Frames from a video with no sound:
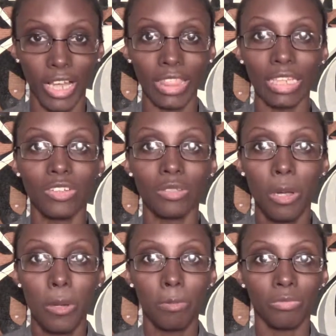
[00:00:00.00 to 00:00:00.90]
I love
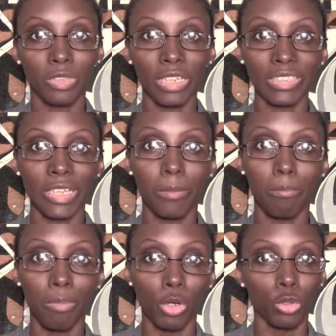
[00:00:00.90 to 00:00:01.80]
things that are
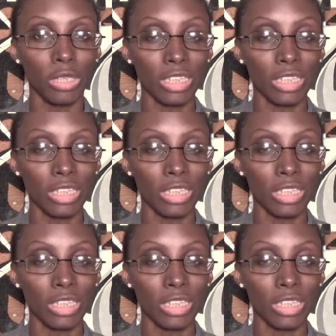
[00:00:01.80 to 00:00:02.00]
bold.